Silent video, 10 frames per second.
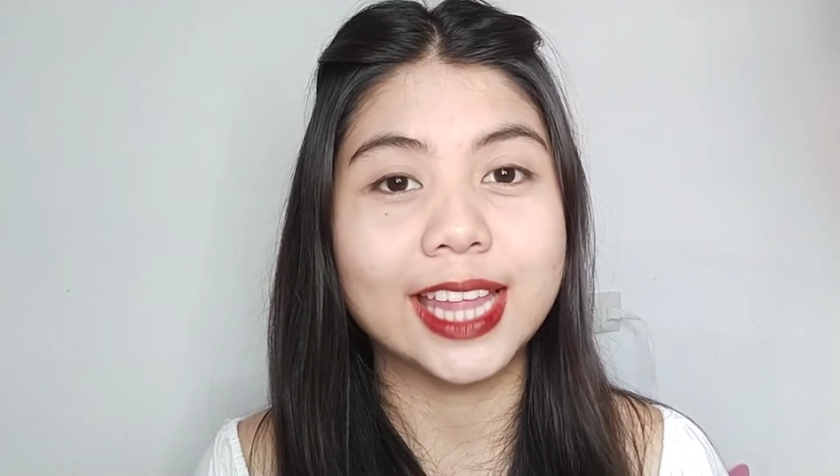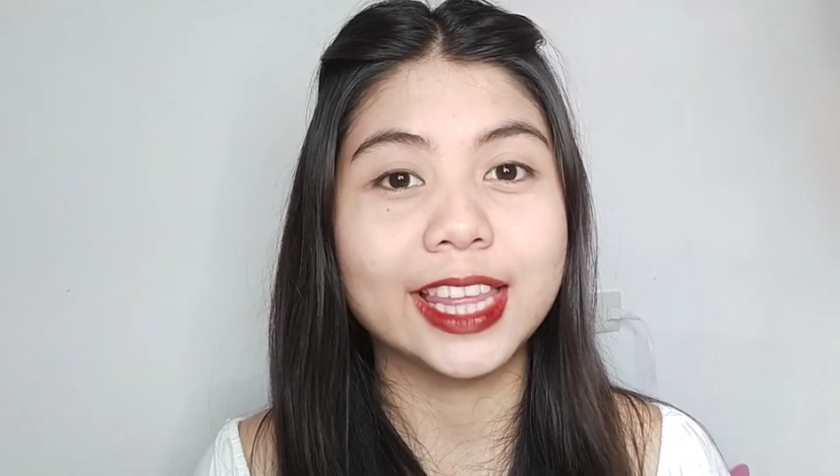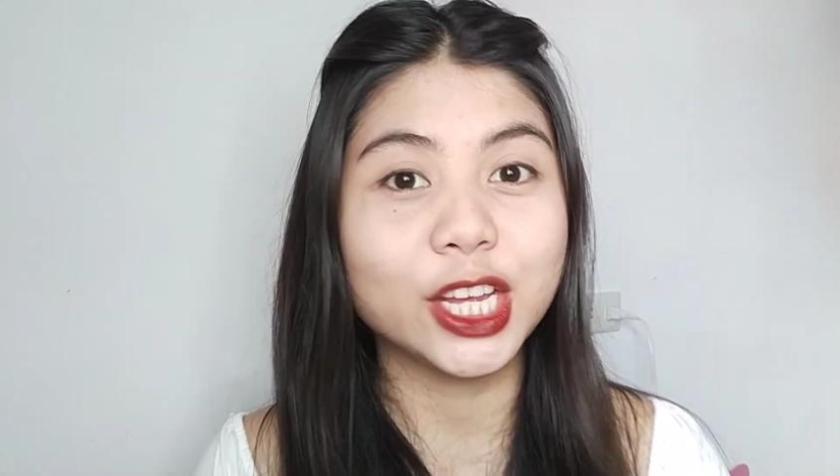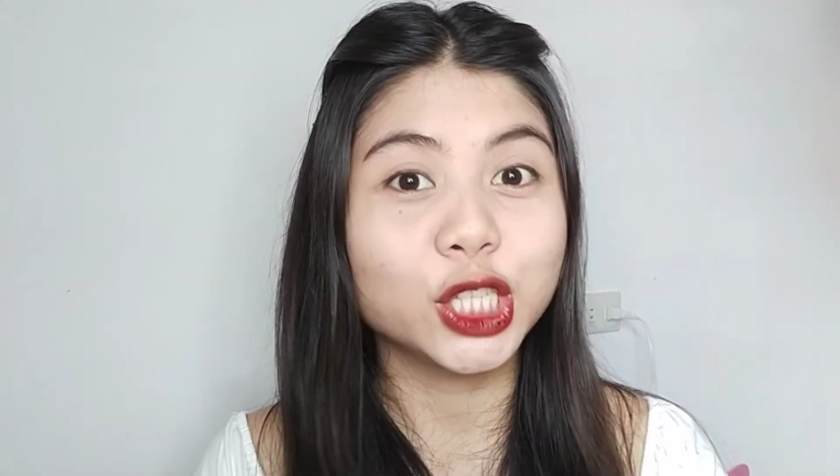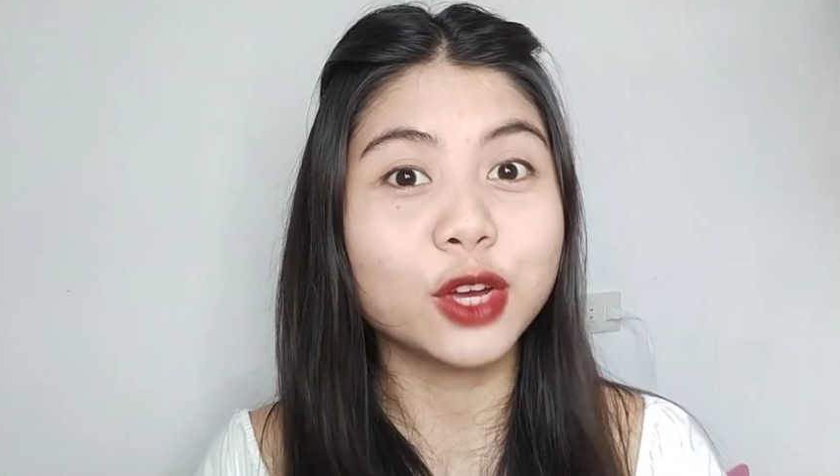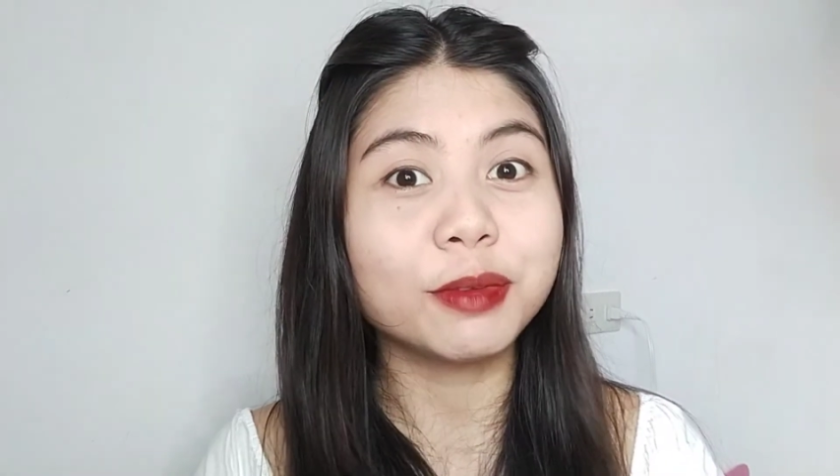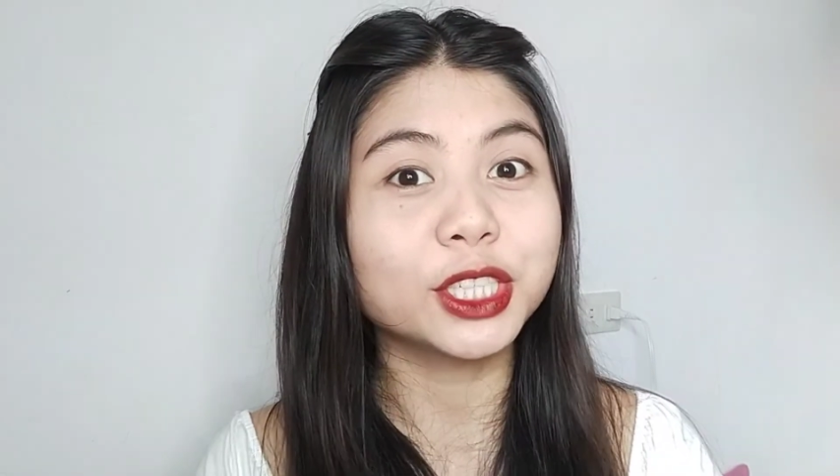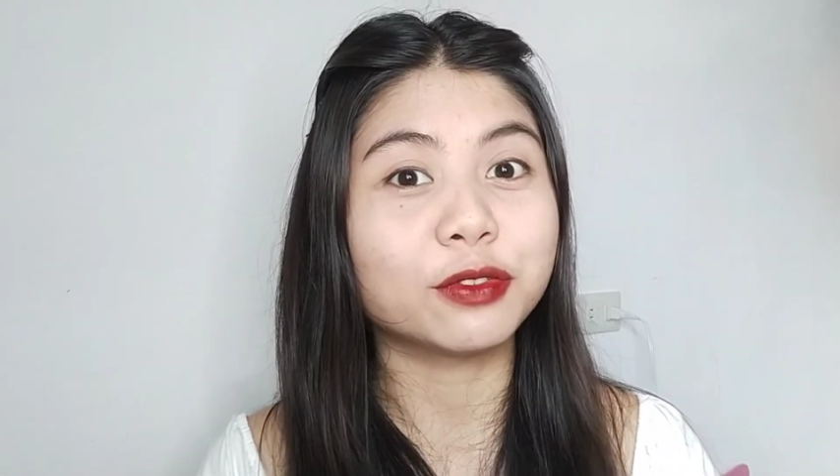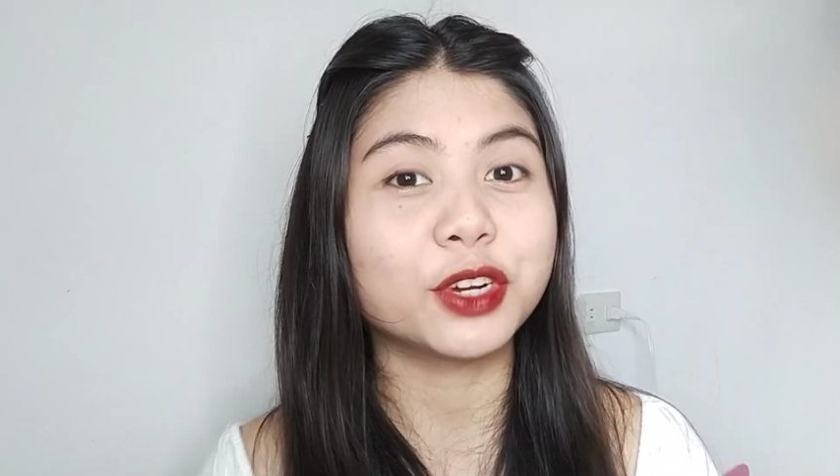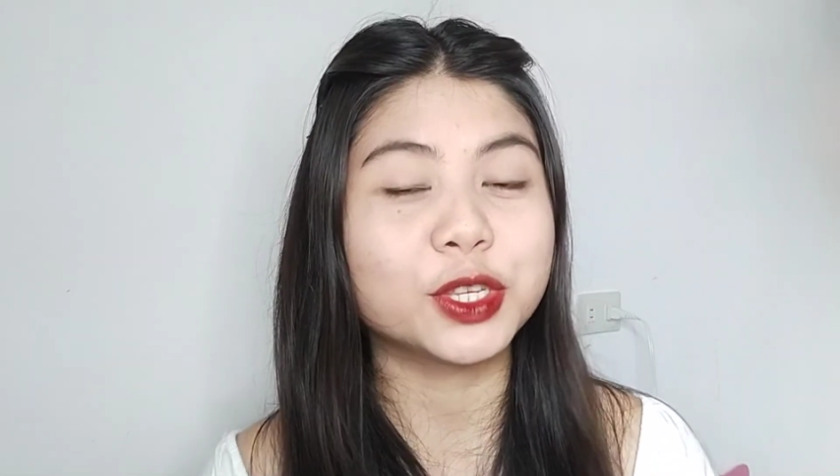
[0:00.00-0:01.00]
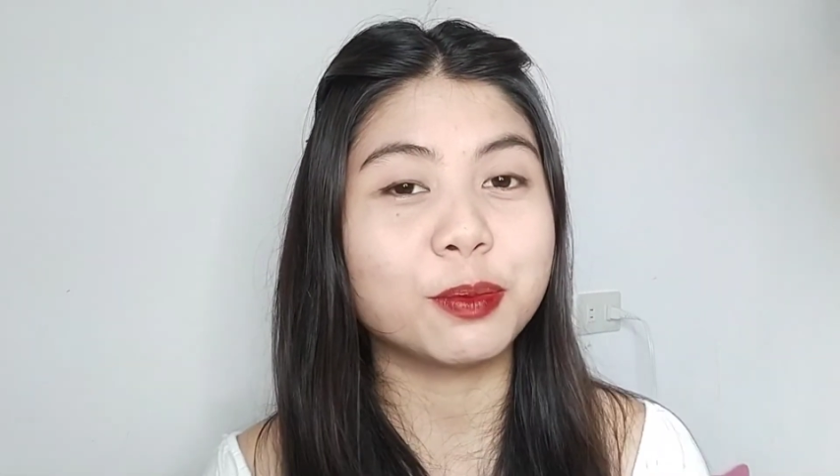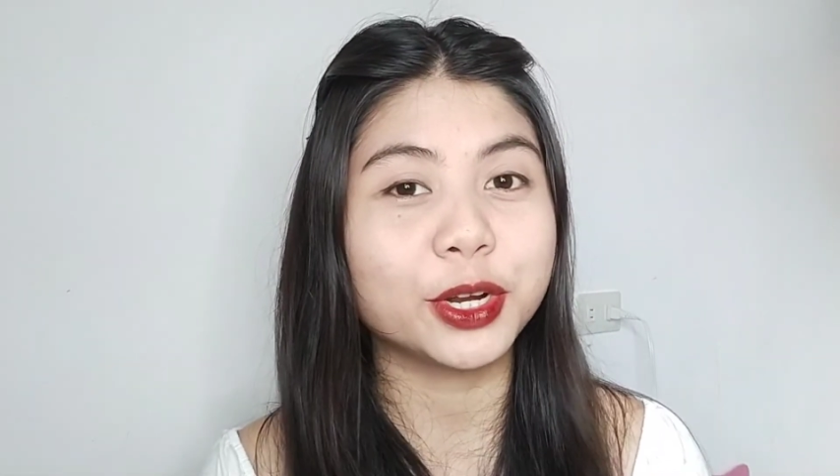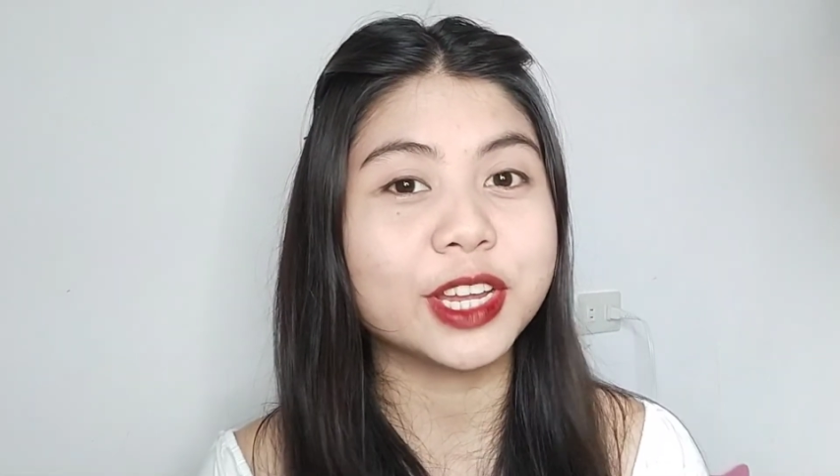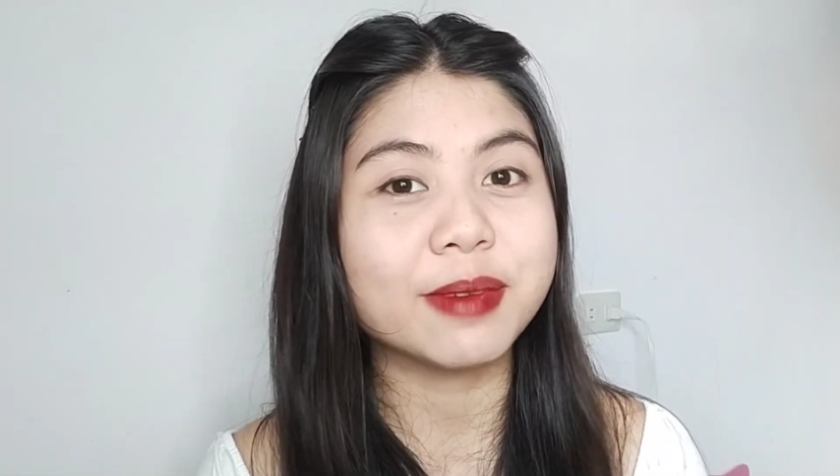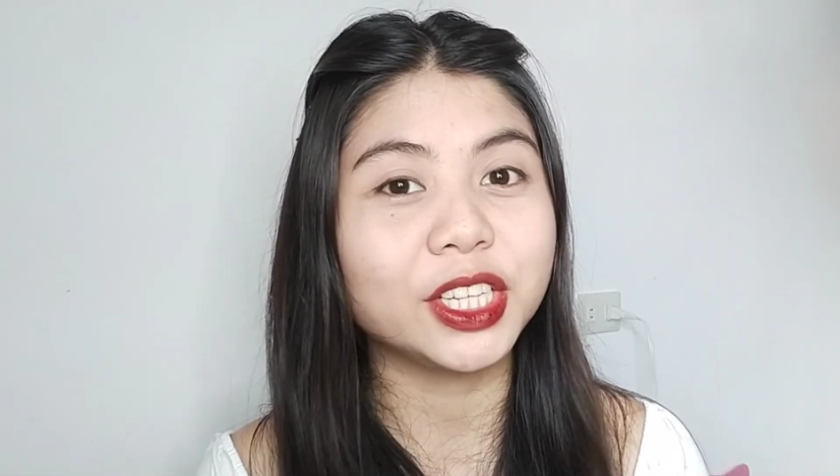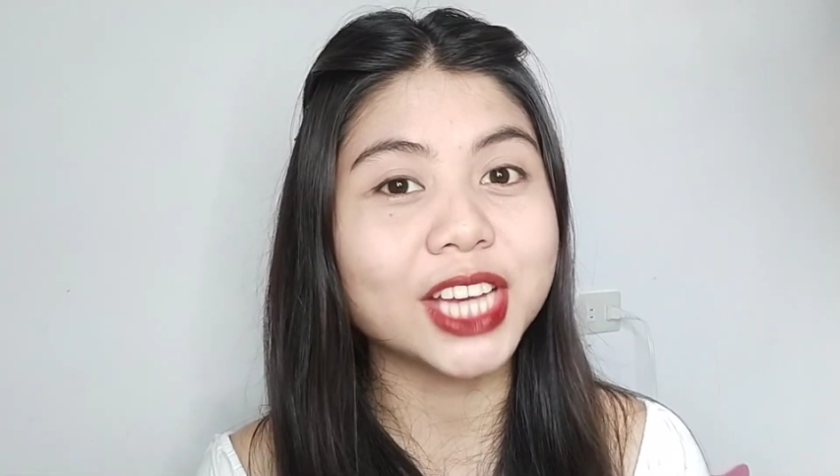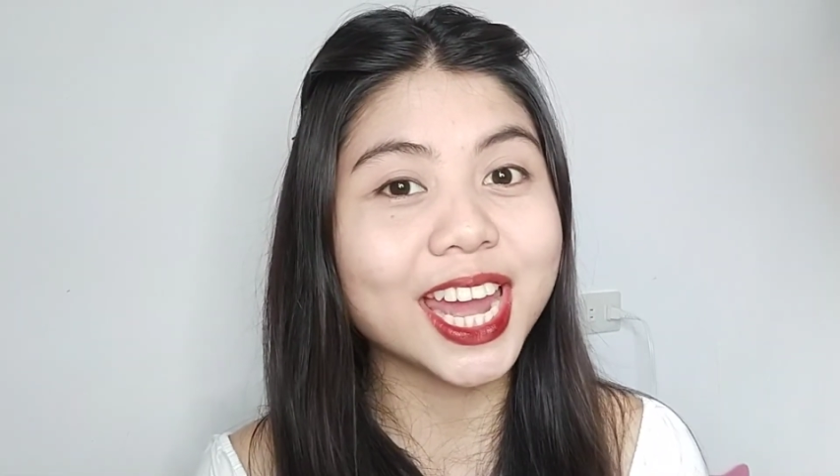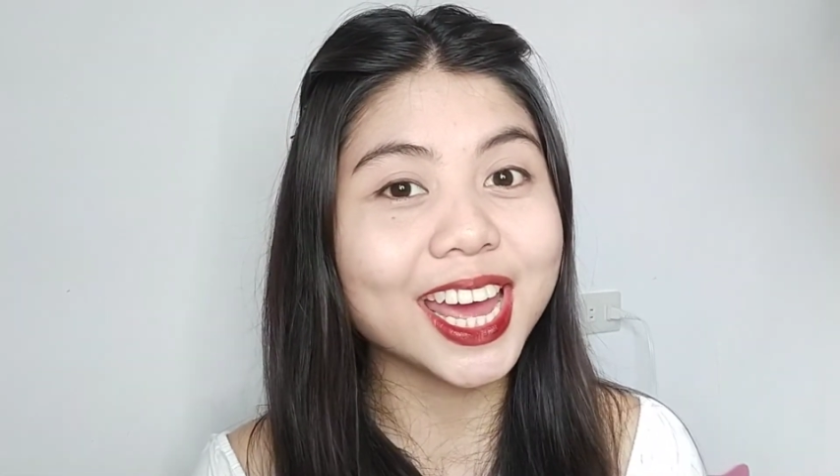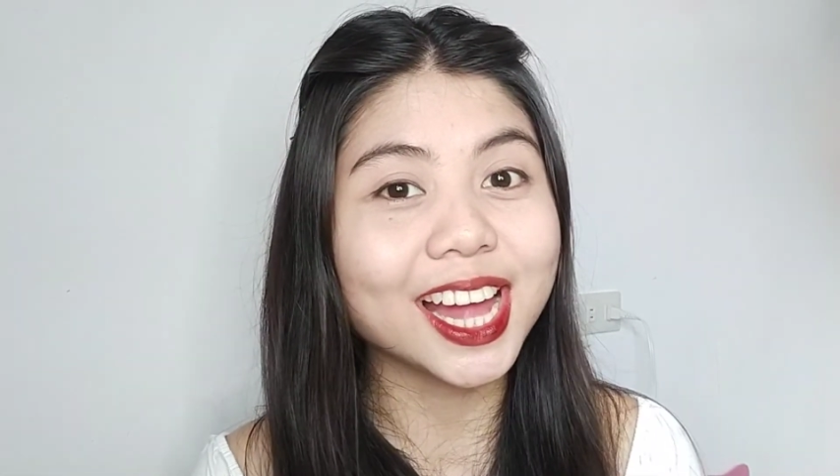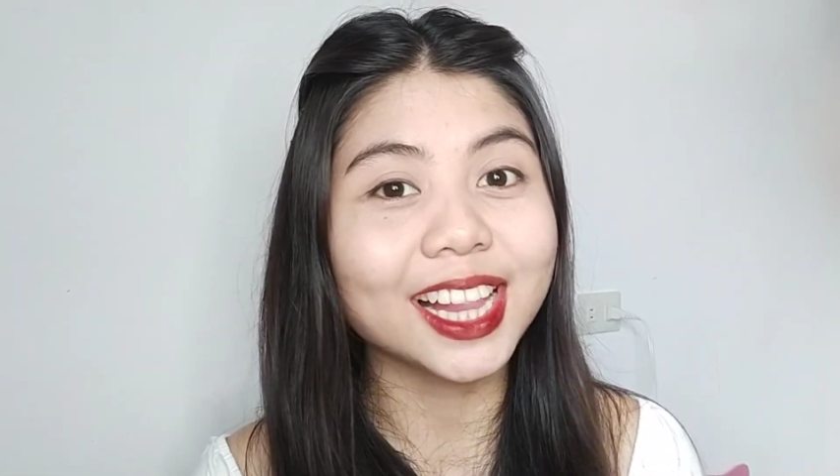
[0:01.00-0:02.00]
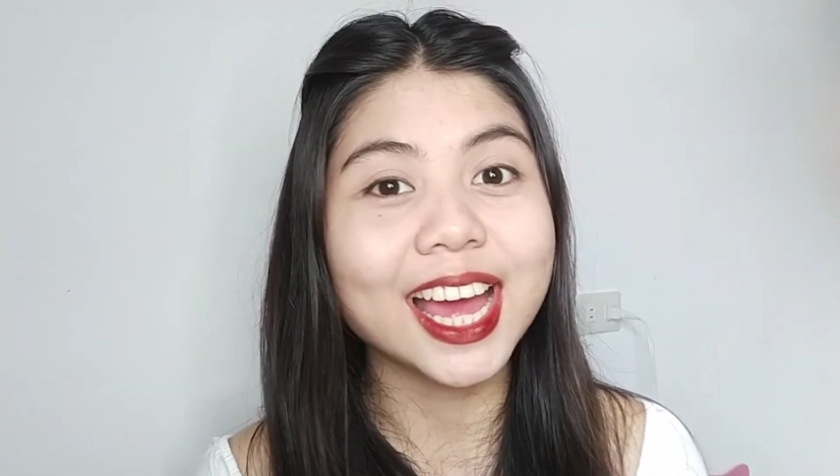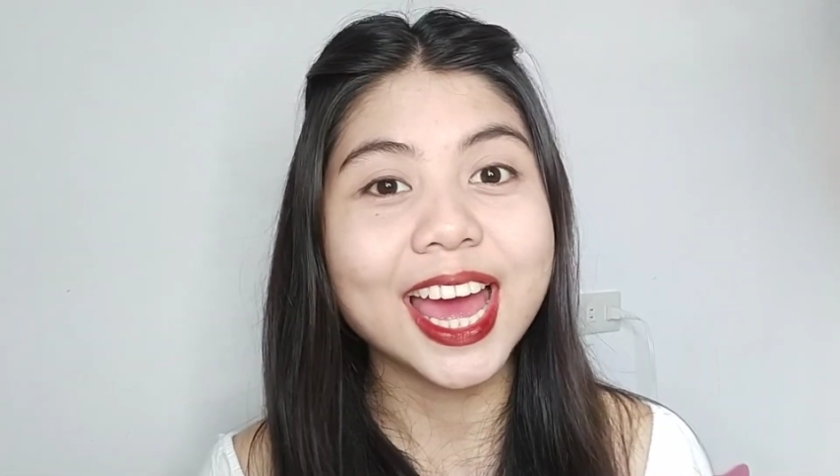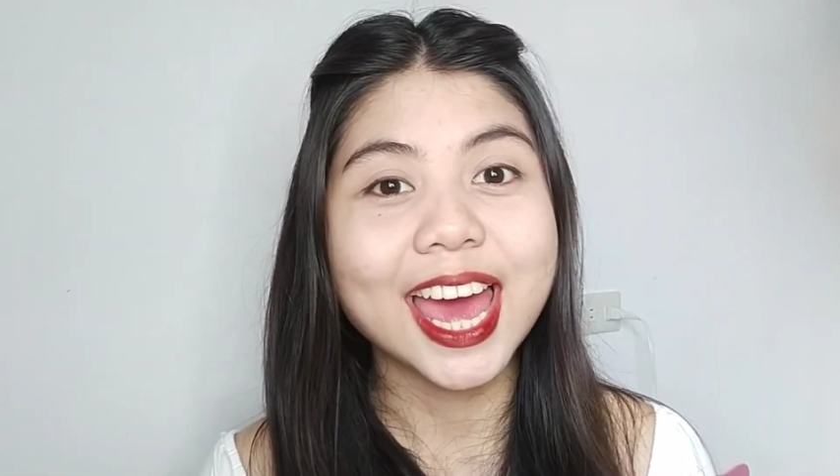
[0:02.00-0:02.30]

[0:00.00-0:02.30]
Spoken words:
And thank you so much for supporting my channel.